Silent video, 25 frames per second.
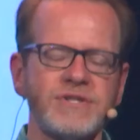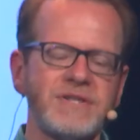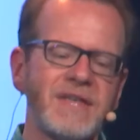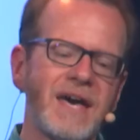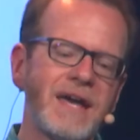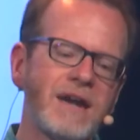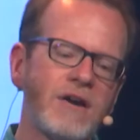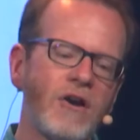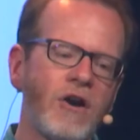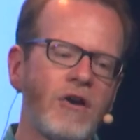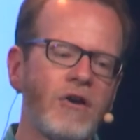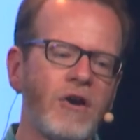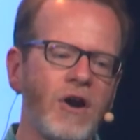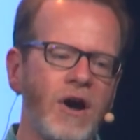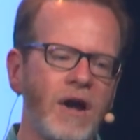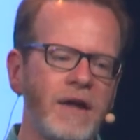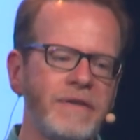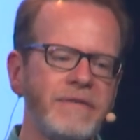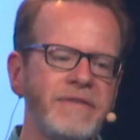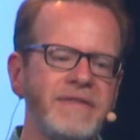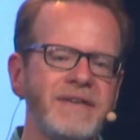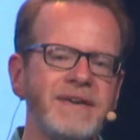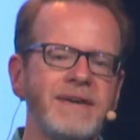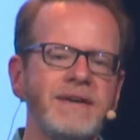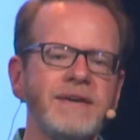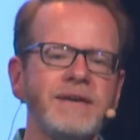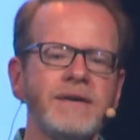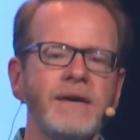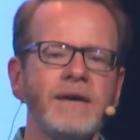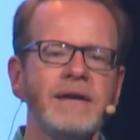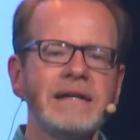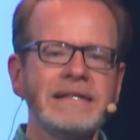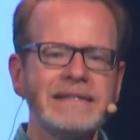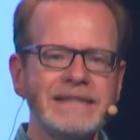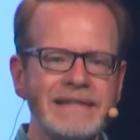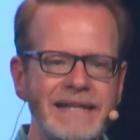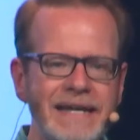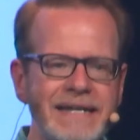that are on the
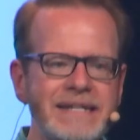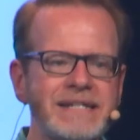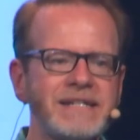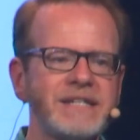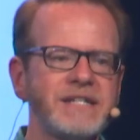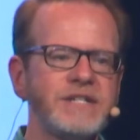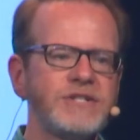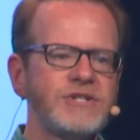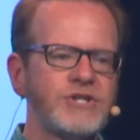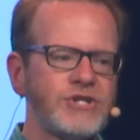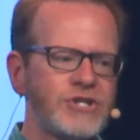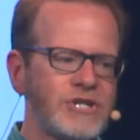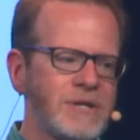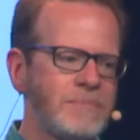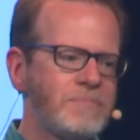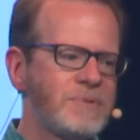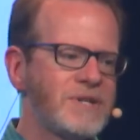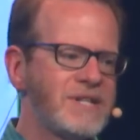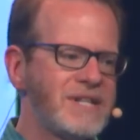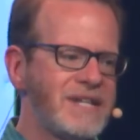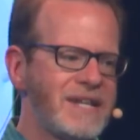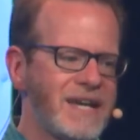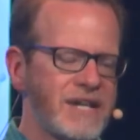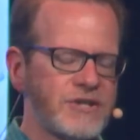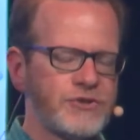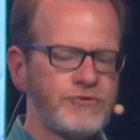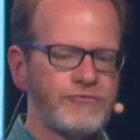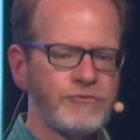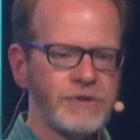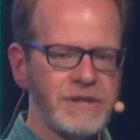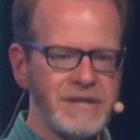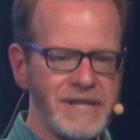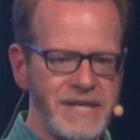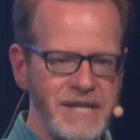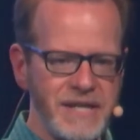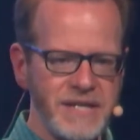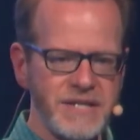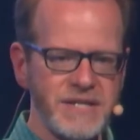likely to ship in the next
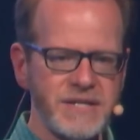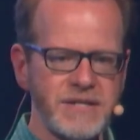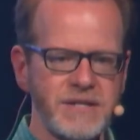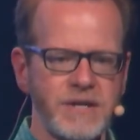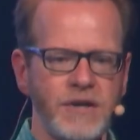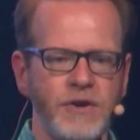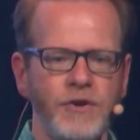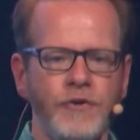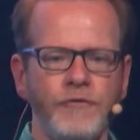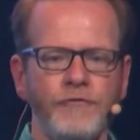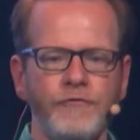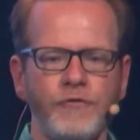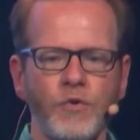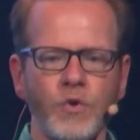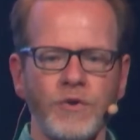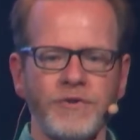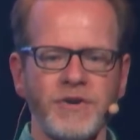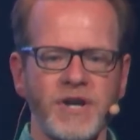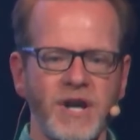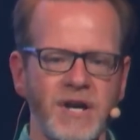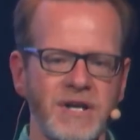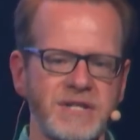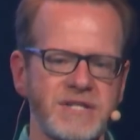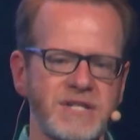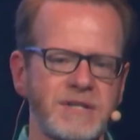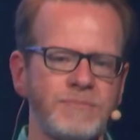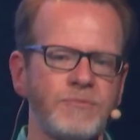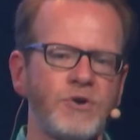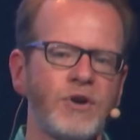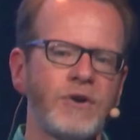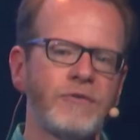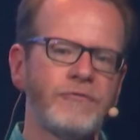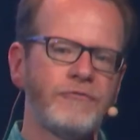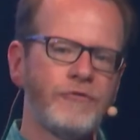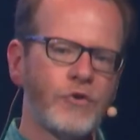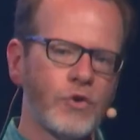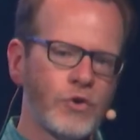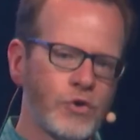release for the customer
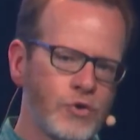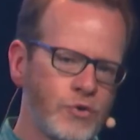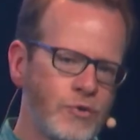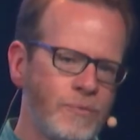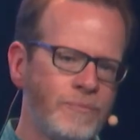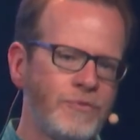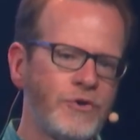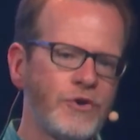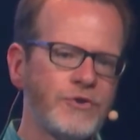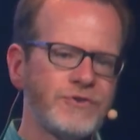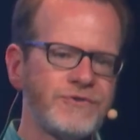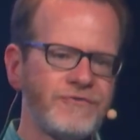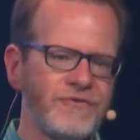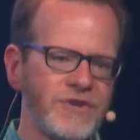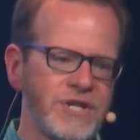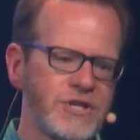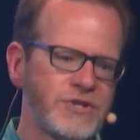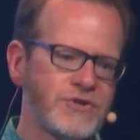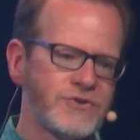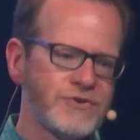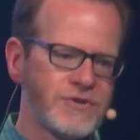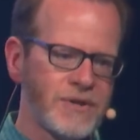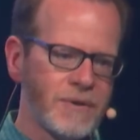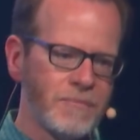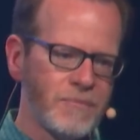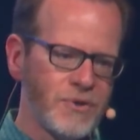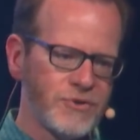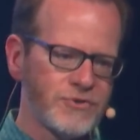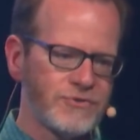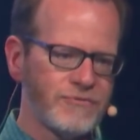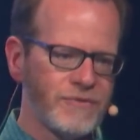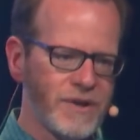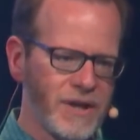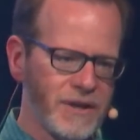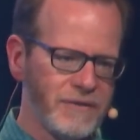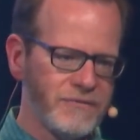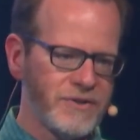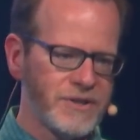for whom those features are most
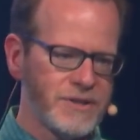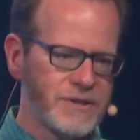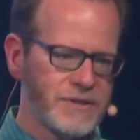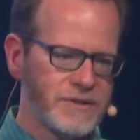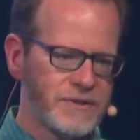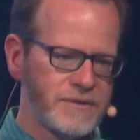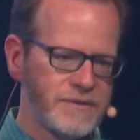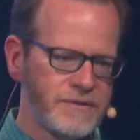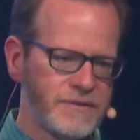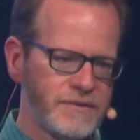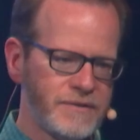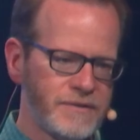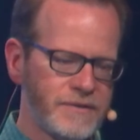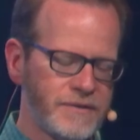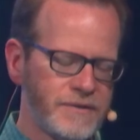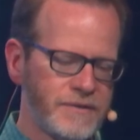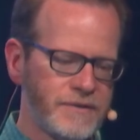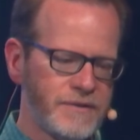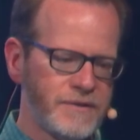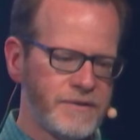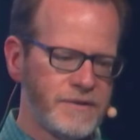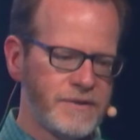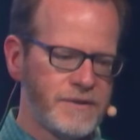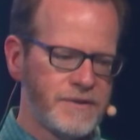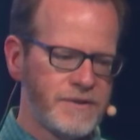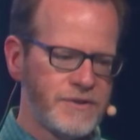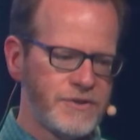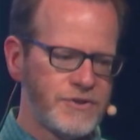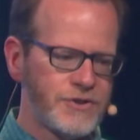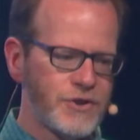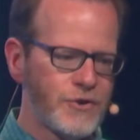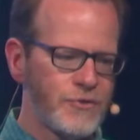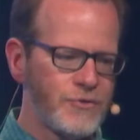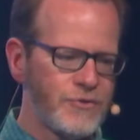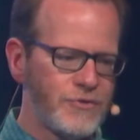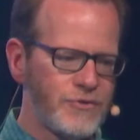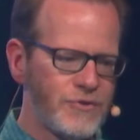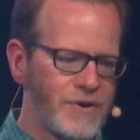relevant.
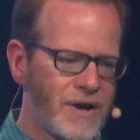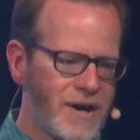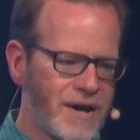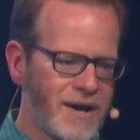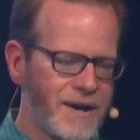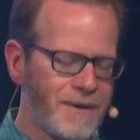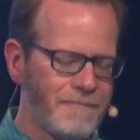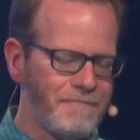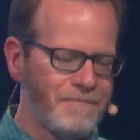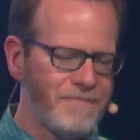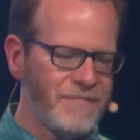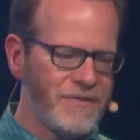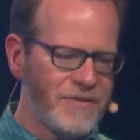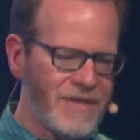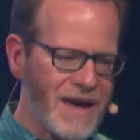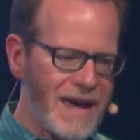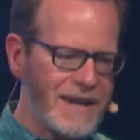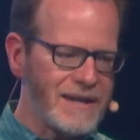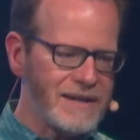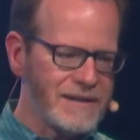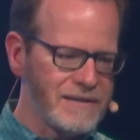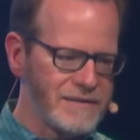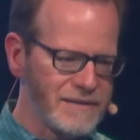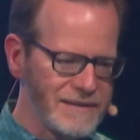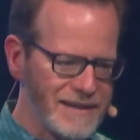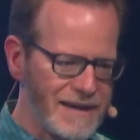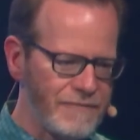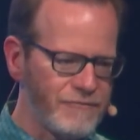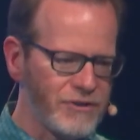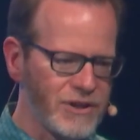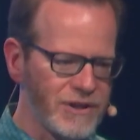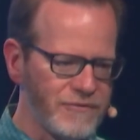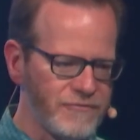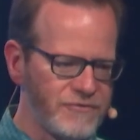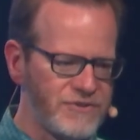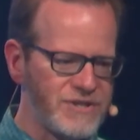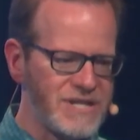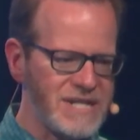So that level
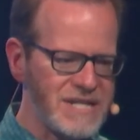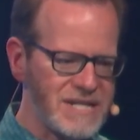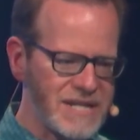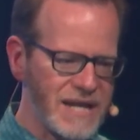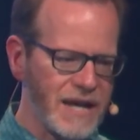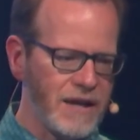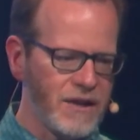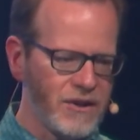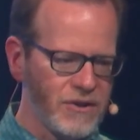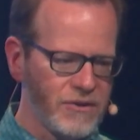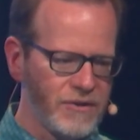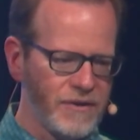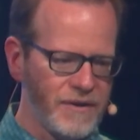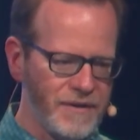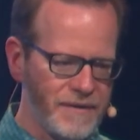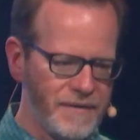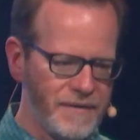of detail